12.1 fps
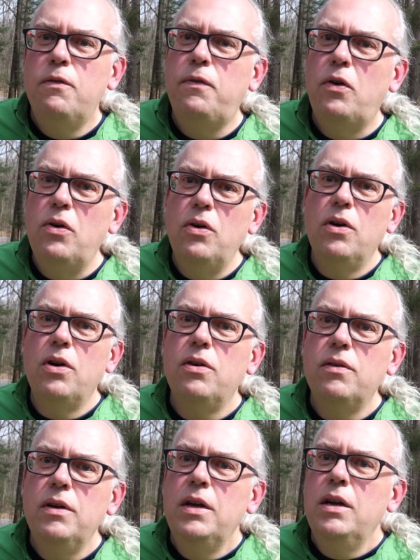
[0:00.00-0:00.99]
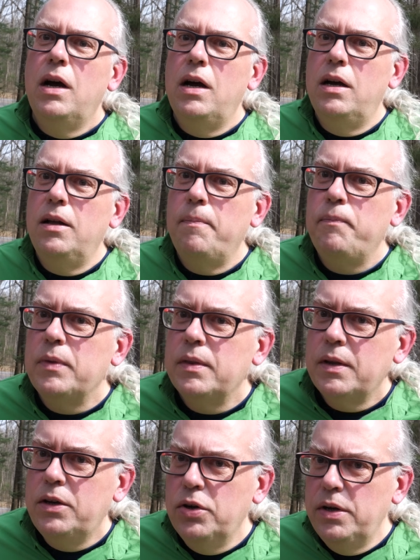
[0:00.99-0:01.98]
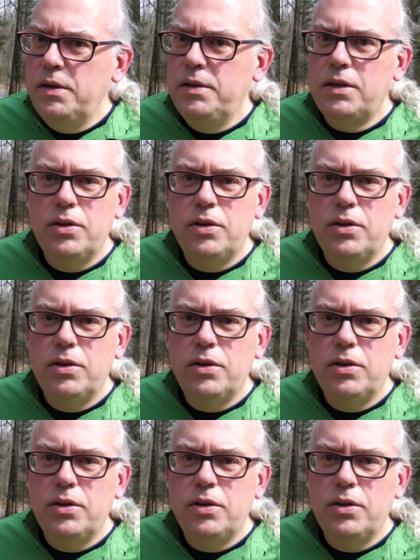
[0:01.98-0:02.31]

for um, good